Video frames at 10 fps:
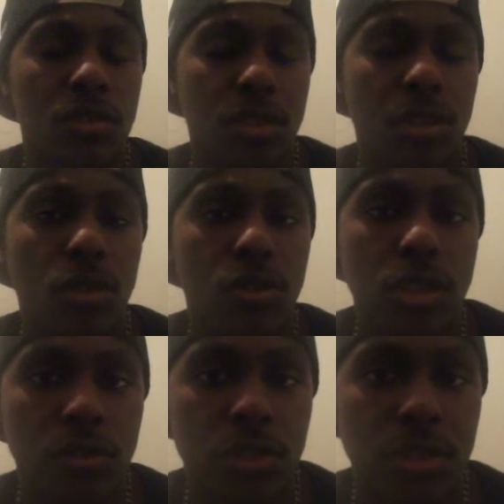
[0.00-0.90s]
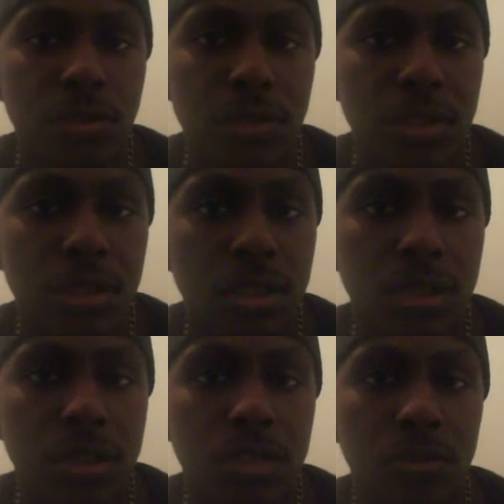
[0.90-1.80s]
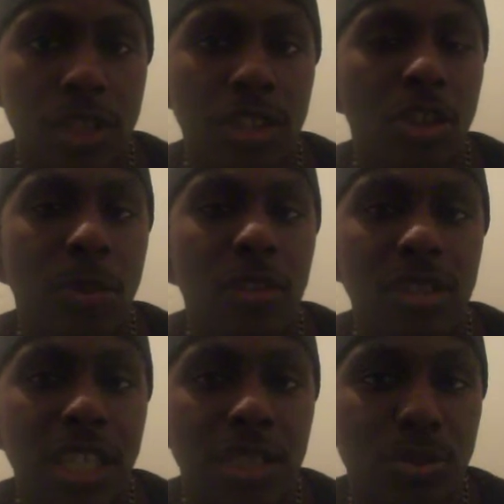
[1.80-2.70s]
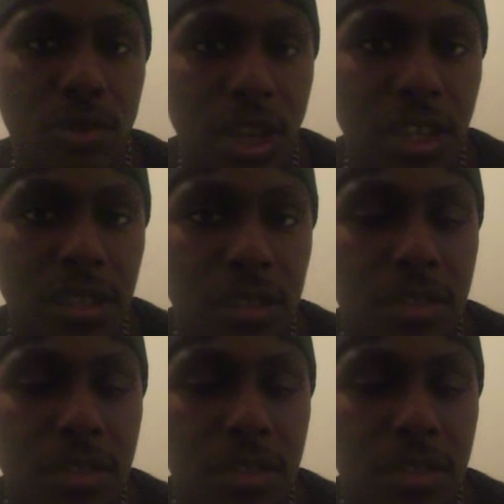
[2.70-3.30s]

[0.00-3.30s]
Julio Jones. We're not talking about Dez Bryant.